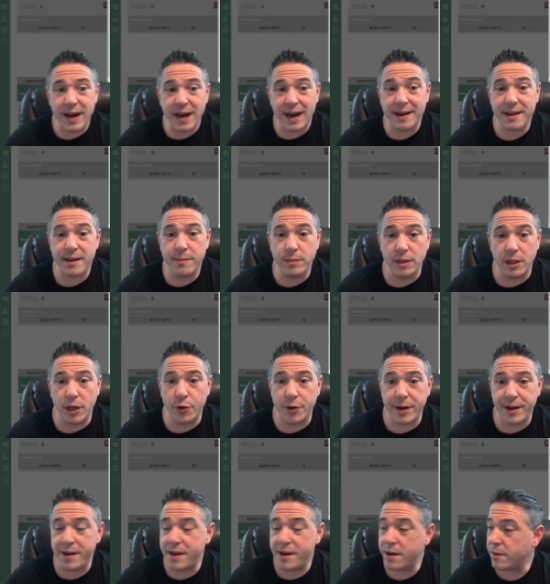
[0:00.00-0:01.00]
got him
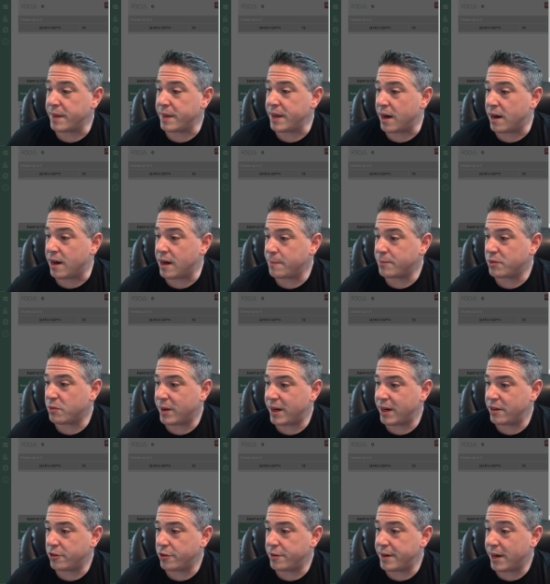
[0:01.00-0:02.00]
loaded here in the
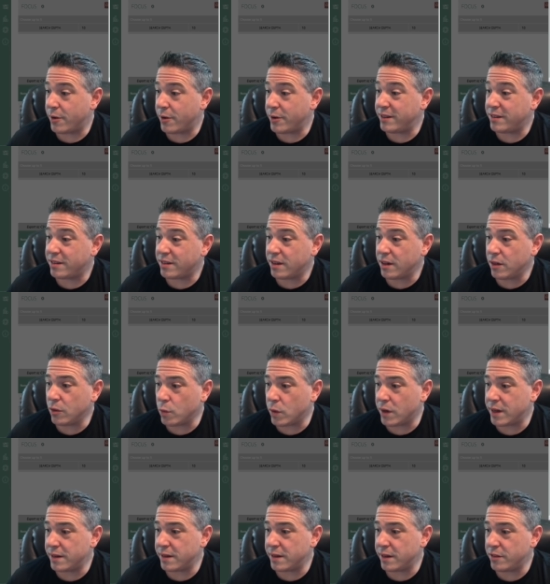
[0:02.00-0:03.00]
Optimizer. Now his skill
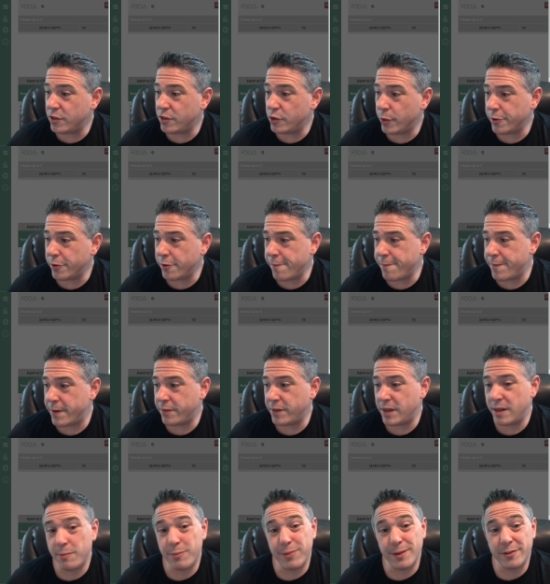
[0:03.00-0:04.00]
1 does
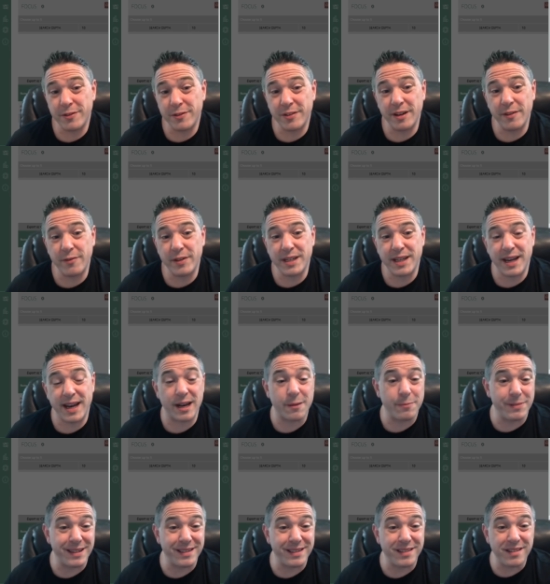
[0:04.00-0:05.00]
215% of
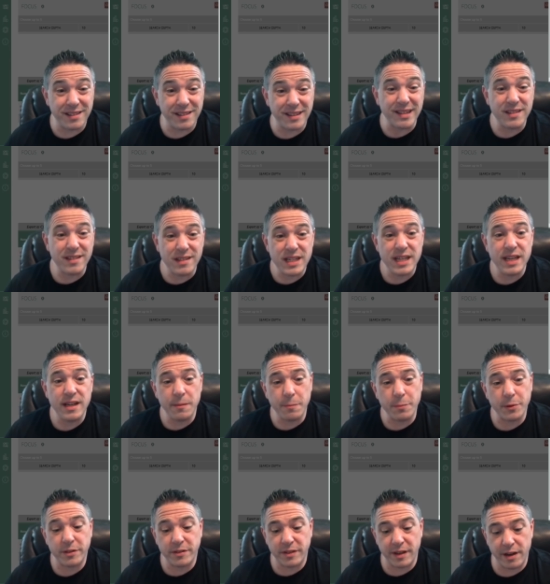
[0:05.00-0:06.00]
attack plus 16%
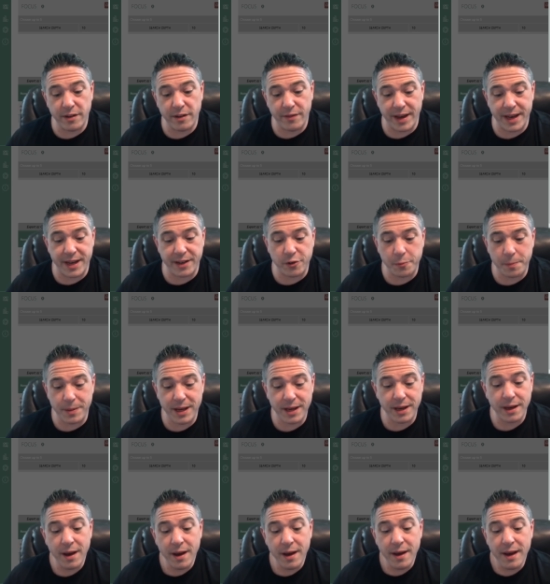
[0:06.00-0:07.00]
of
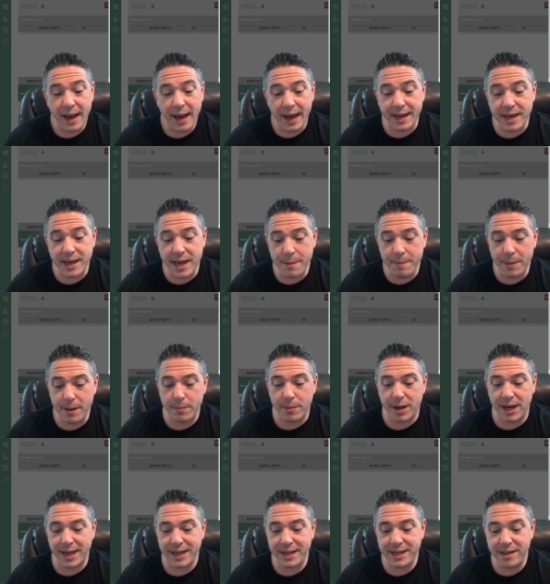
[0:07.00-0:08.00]
HP, and keep in
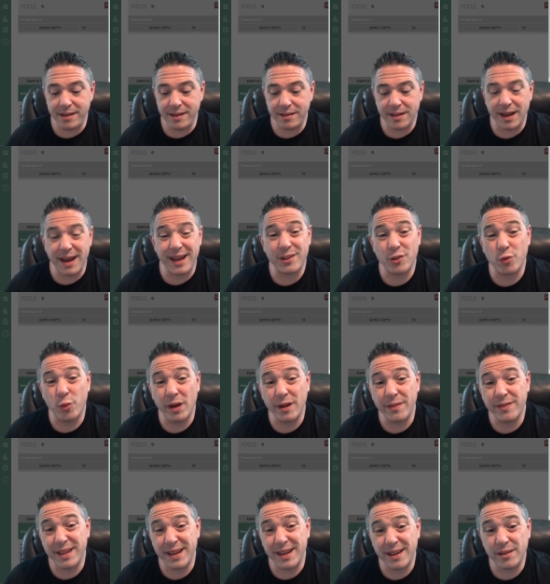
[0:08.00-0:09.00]
mind he's got
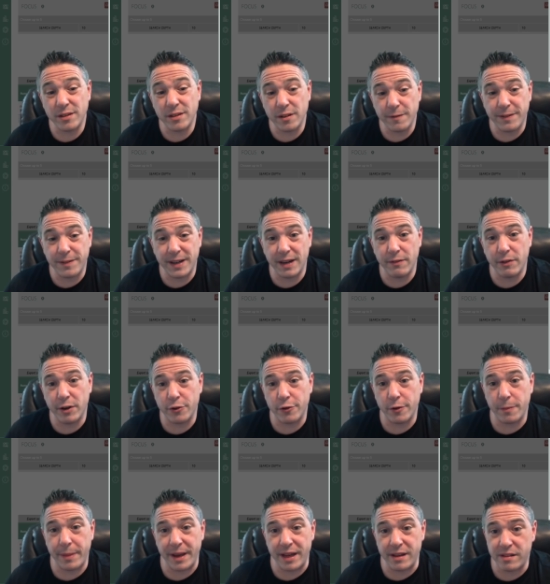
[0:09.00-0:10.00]

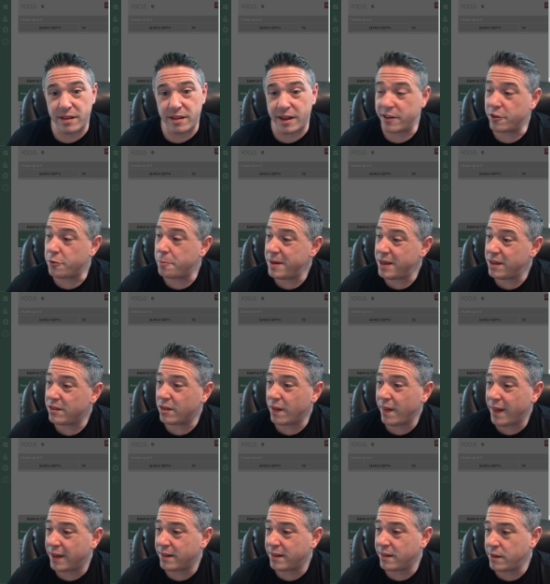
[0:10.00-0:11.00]
12,500 base HP, so
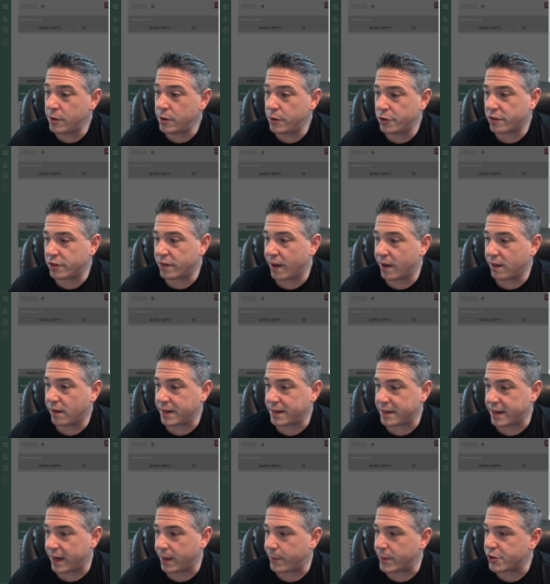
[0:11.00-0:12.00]
that's huge scaling
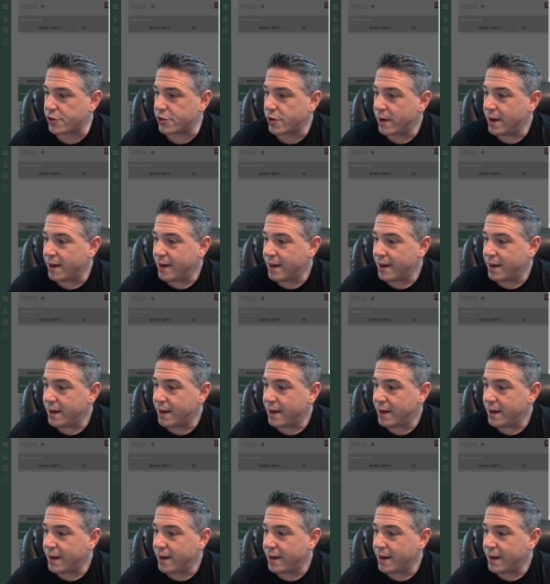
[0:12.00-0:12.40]
damage